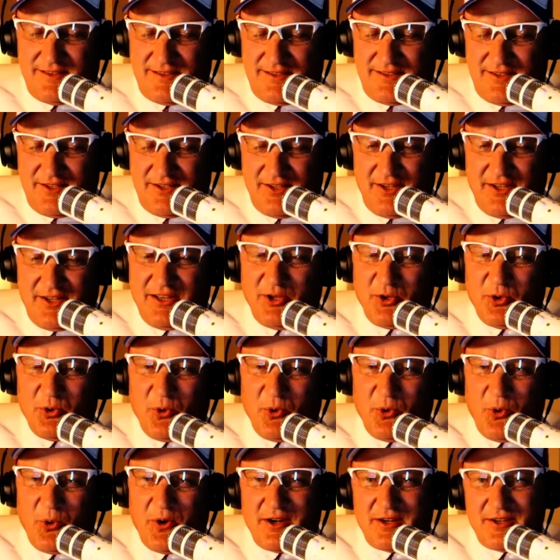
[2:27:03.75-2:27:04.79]
Good
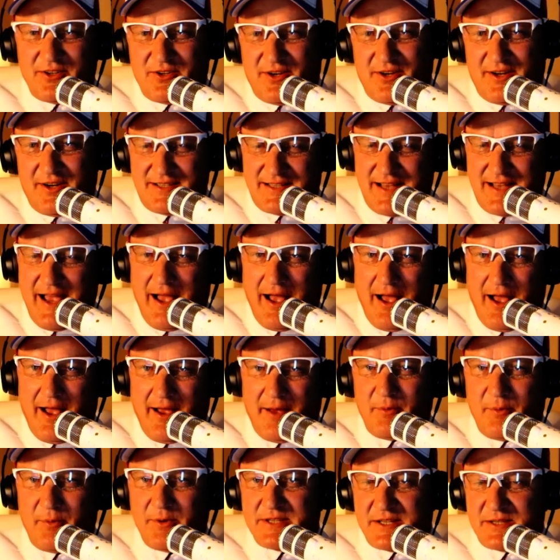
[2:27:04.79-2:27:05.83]
Lord, Chris.
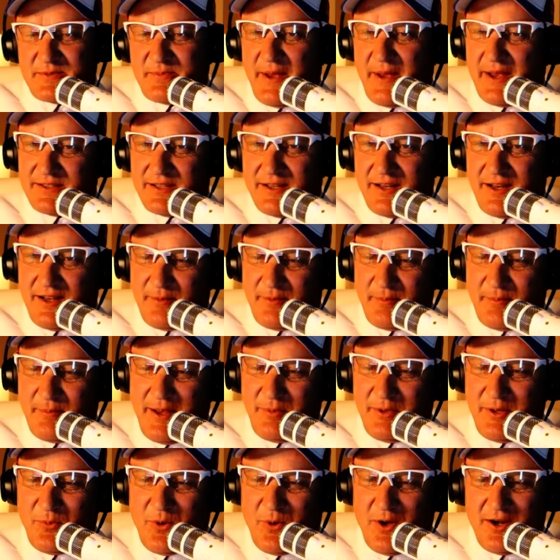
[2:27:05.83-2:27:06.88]
I was expecting
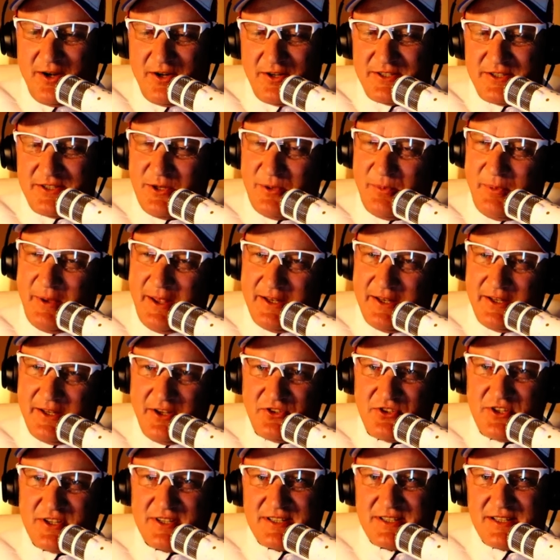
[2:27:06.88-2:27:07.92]
maybe one or two, but you
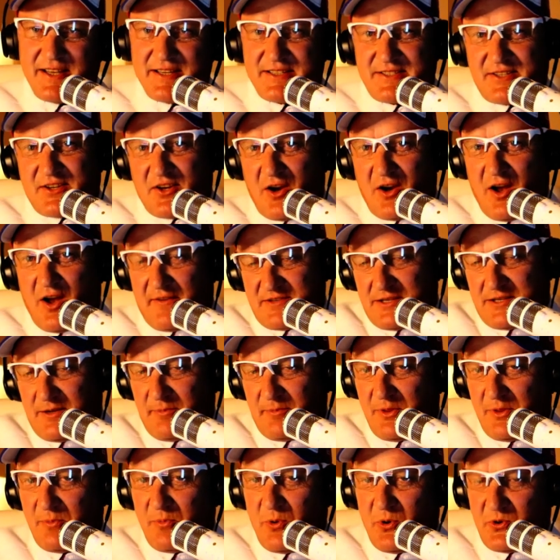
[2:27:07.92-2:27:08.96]
just listed off some
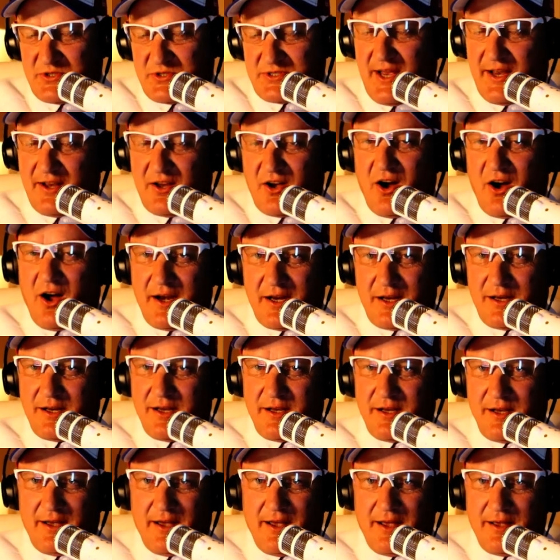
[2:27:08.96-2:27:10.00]
of the most
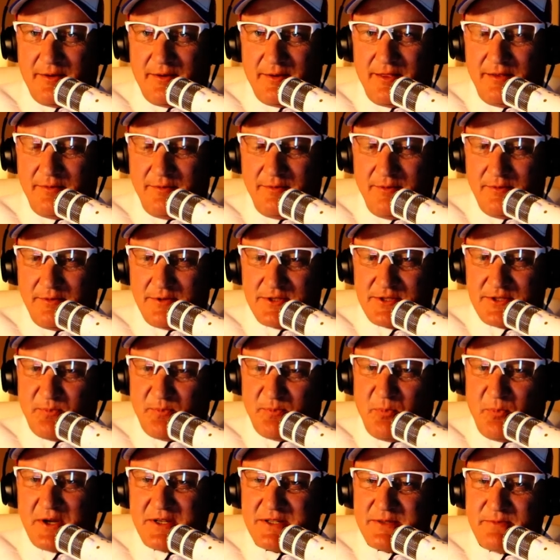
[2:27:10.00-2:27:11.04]
iconic
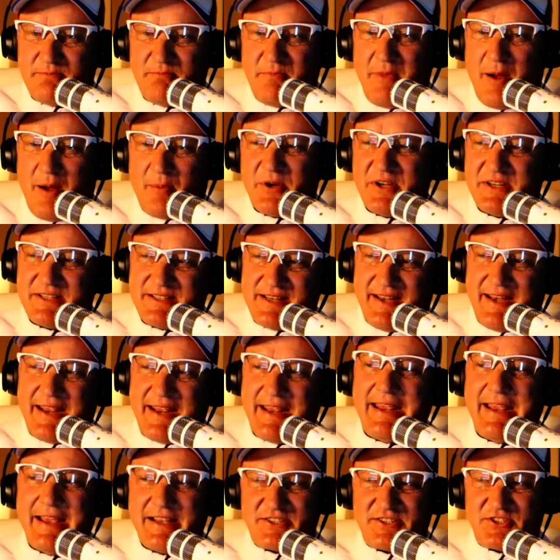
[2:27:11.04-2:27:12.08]
sports memories in
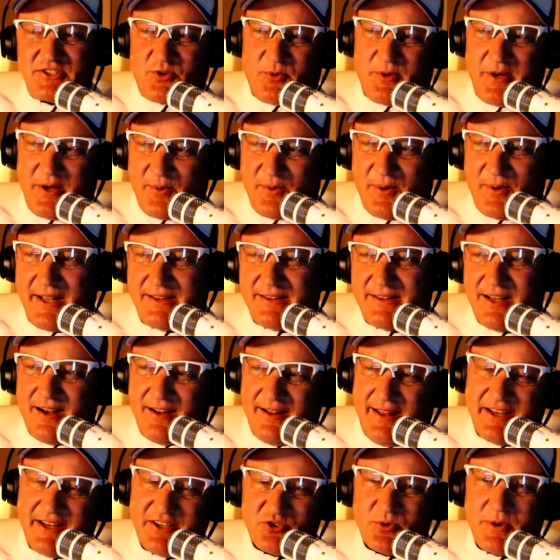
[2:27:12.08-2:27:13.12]
history right there,
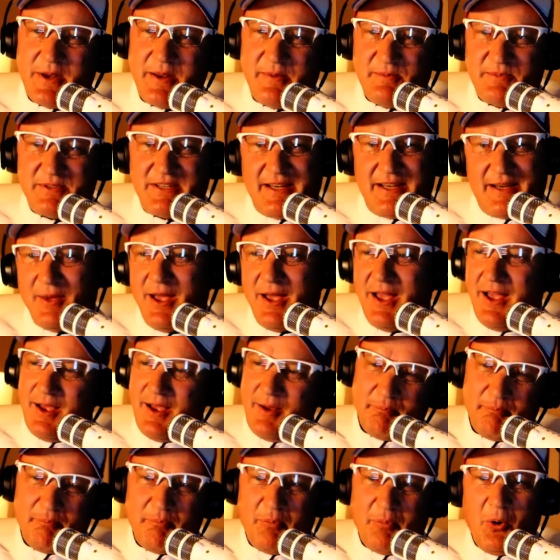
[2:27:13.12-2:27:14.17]
like Dream Team,
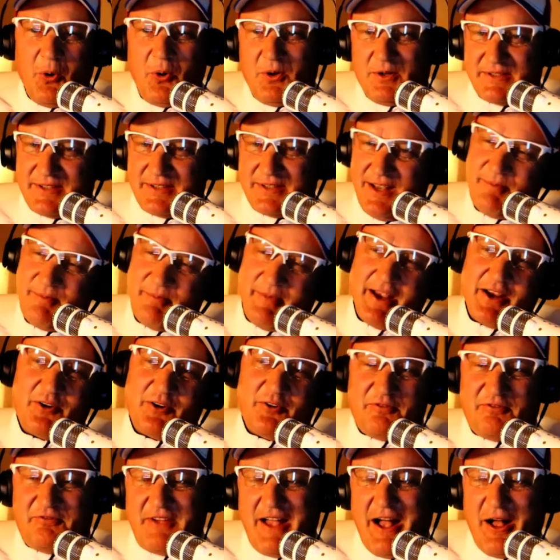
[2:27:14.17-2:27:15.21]
Bolt, Michael
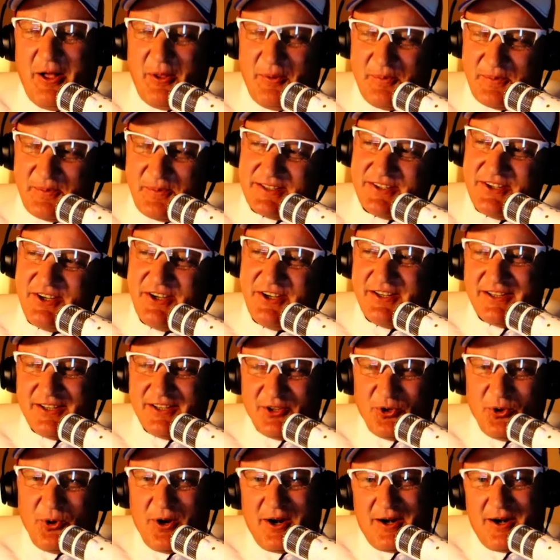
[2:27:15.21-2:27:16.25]
Phelps. Good
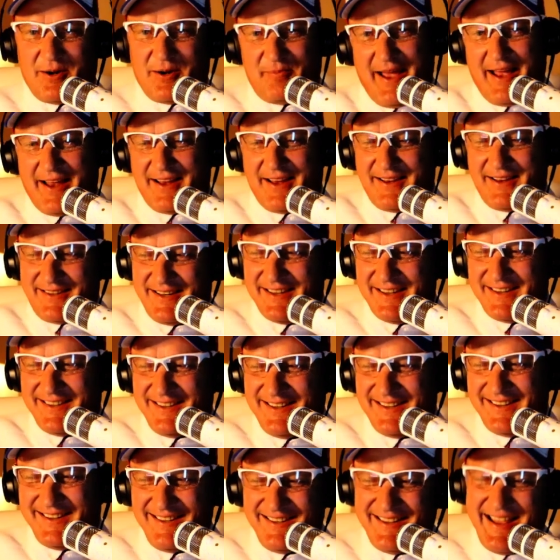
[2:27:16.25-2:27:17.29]
Lord, man.
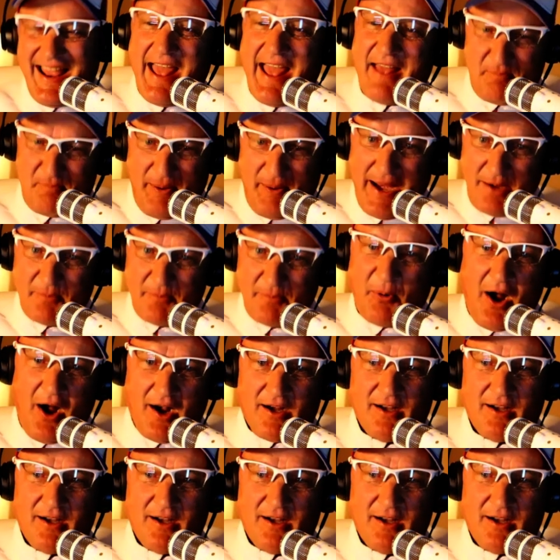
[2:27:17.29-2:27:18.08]
And ping pong.